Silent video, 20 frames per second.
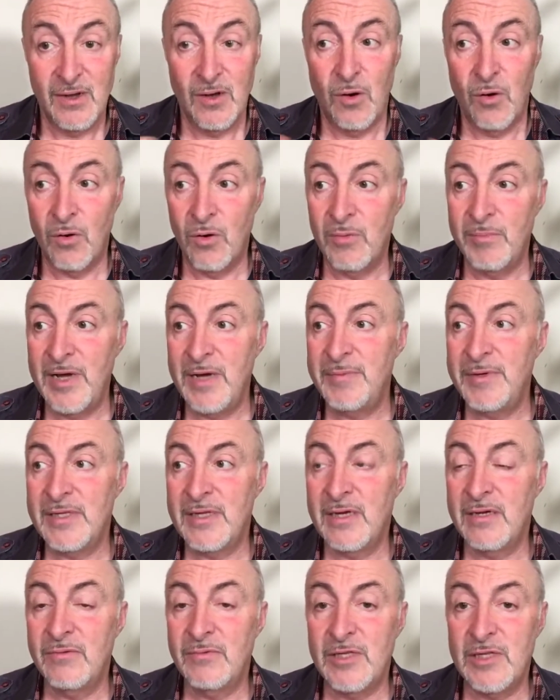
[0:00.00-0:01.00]
Or maybe
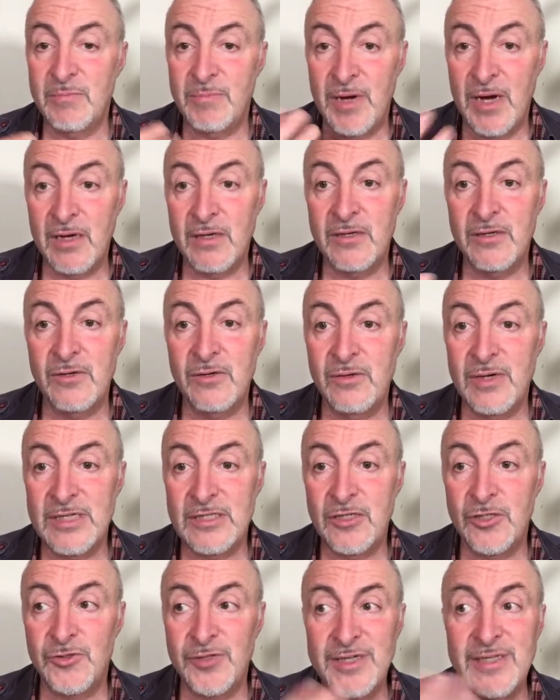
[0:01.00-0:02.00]
they're with a partner who has
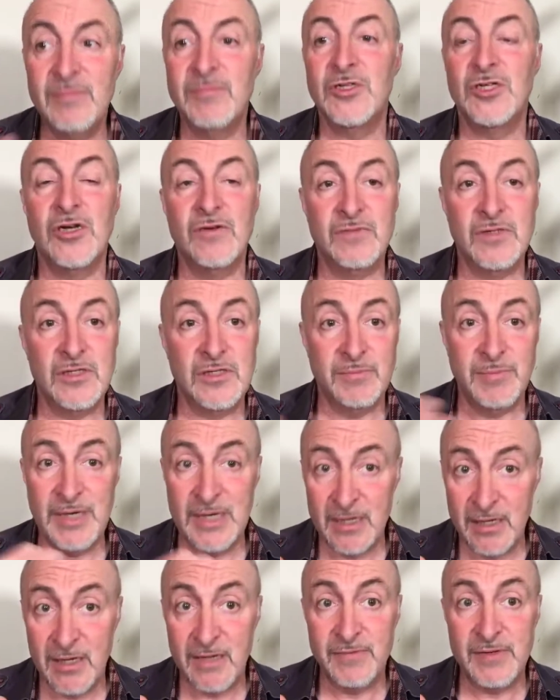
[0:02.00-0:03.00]
to drink themselves into
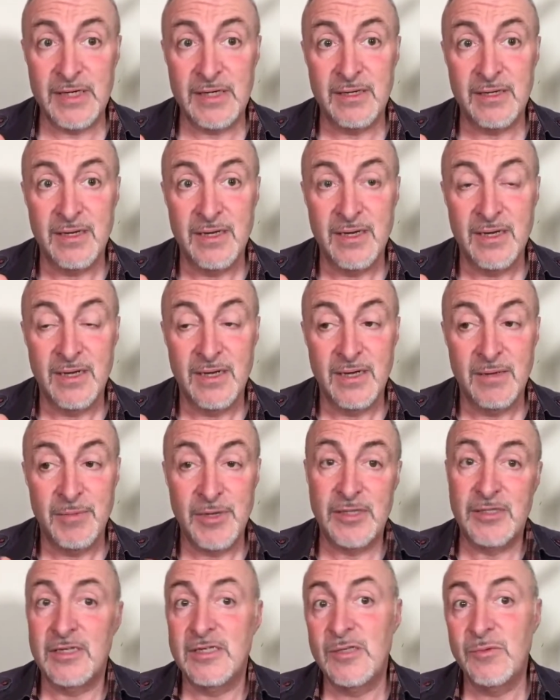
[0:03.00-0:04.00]
being loving,
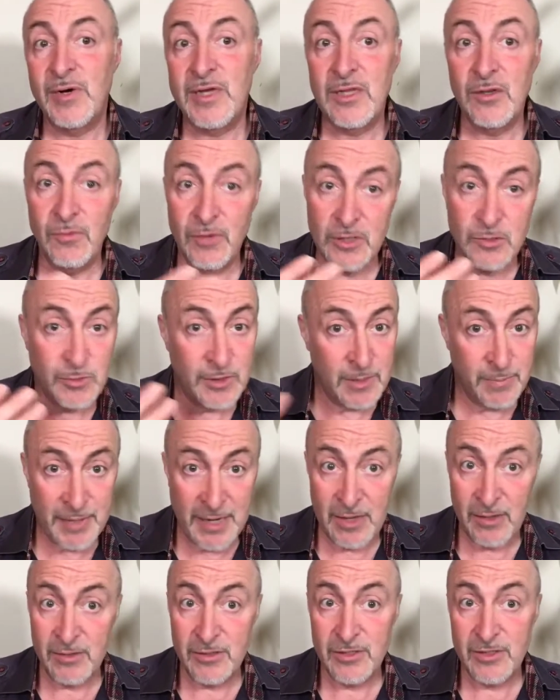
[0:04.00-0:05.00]
because that's the way they're raised with their
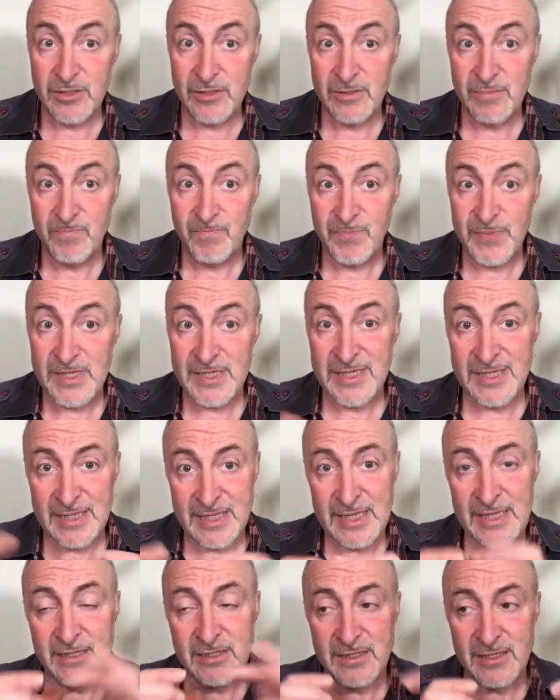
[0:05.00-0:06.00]
parents. See,
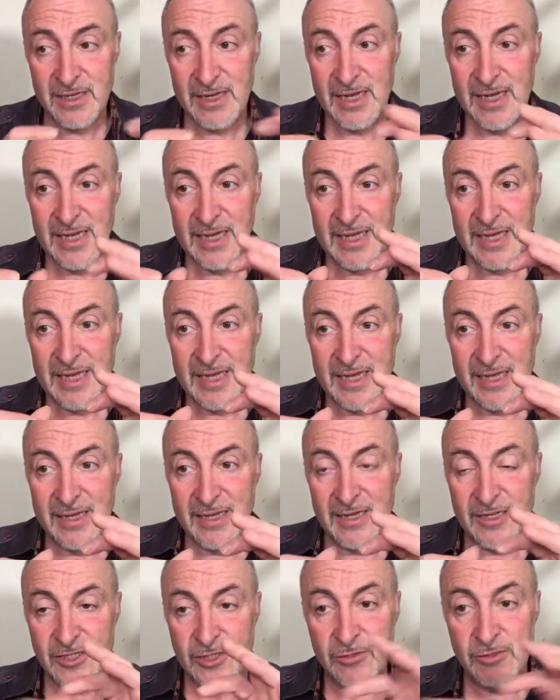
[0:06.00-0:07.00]
these
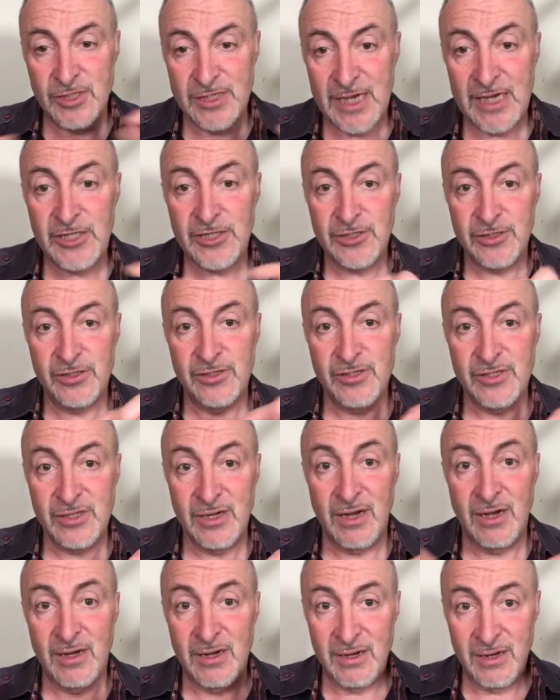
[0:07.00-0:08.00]
associations
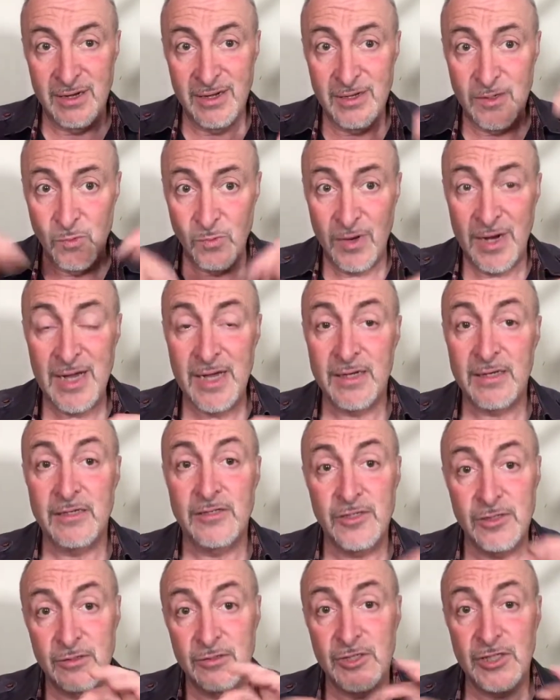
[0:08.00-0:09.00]
are hardwired
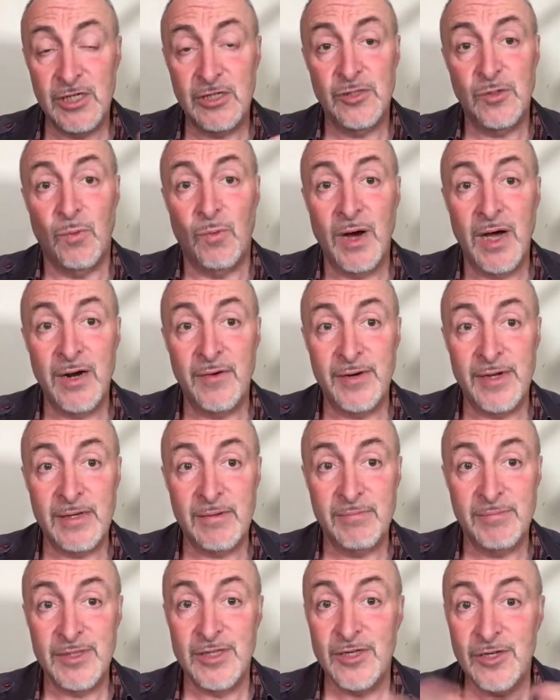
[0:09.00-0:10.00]
until you change the wiring.
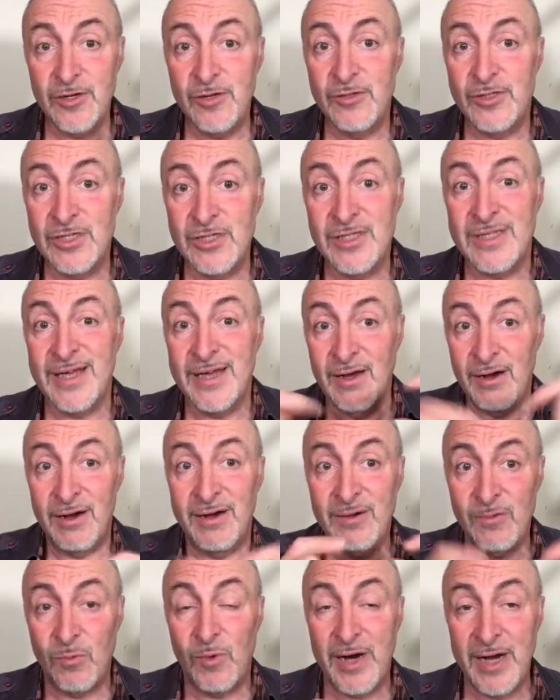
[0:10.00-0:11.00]
But the good news is they
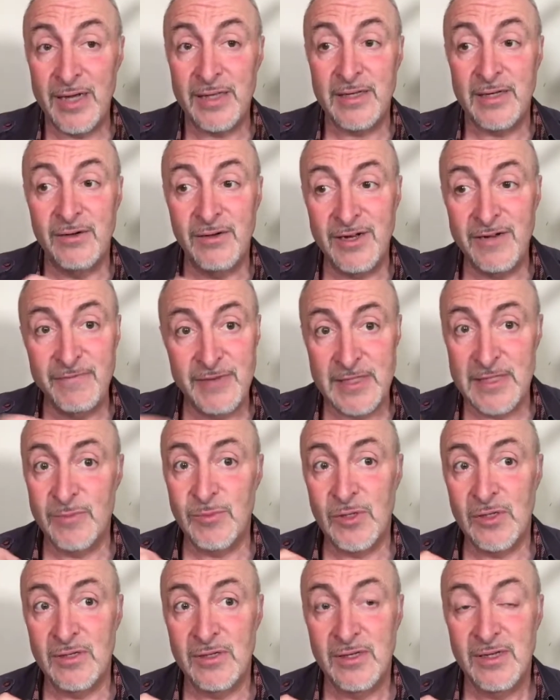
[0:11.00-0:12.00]
are wired, they're not
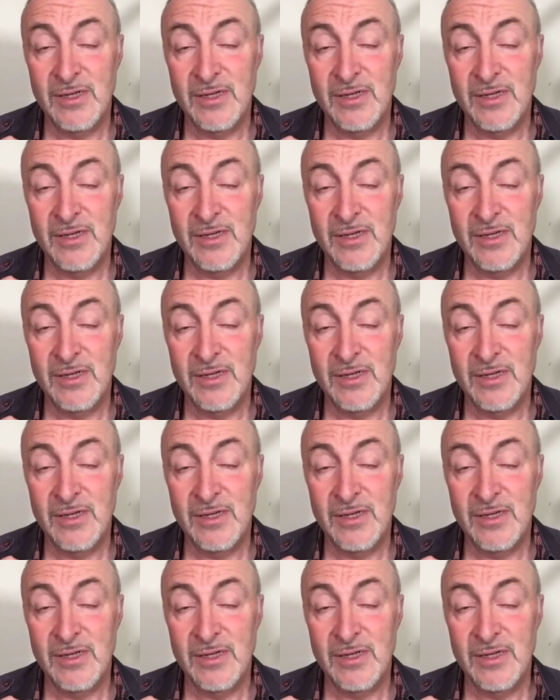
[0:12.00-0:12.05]
invisible.